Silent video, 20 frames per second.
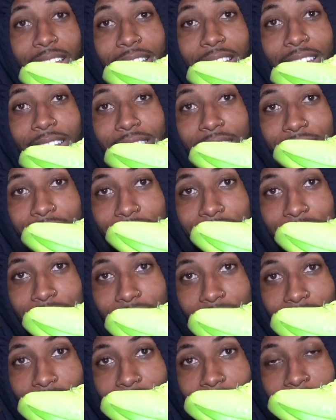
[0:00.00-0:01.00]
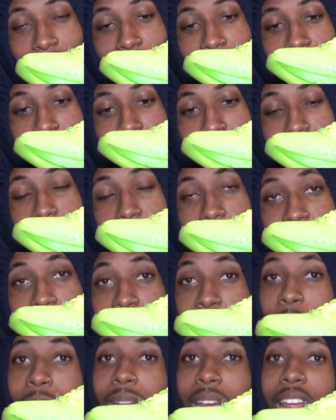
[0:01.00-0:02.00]
And I
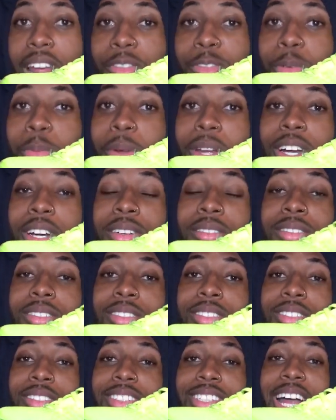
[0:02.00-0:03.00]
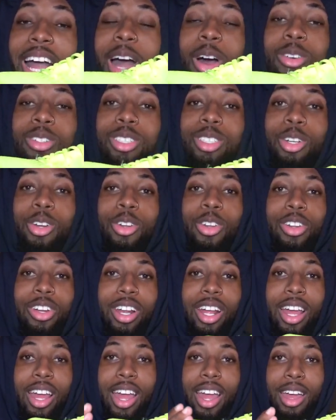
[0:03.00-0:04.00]
jumped out of every pair. The outsole
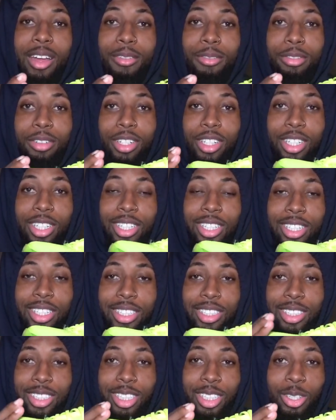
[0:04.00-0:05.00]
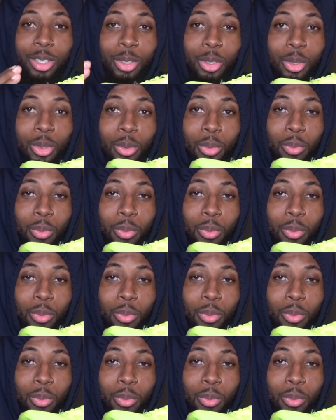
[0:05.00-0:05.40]
on every single